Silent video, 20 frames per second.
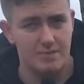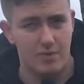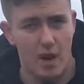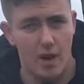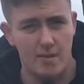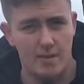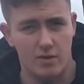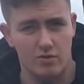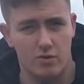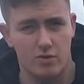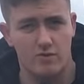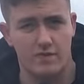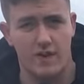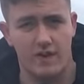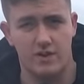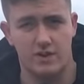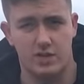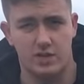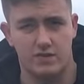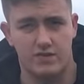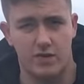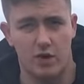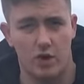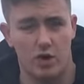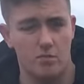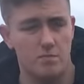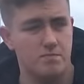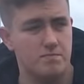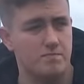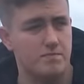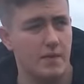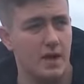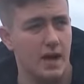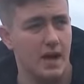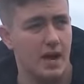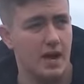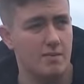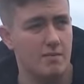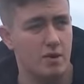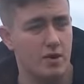Birmingham are in very good form.
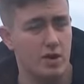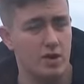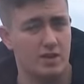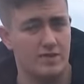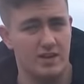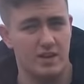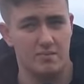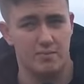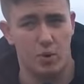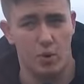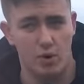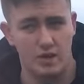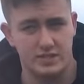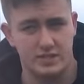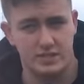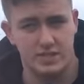I know they've had a points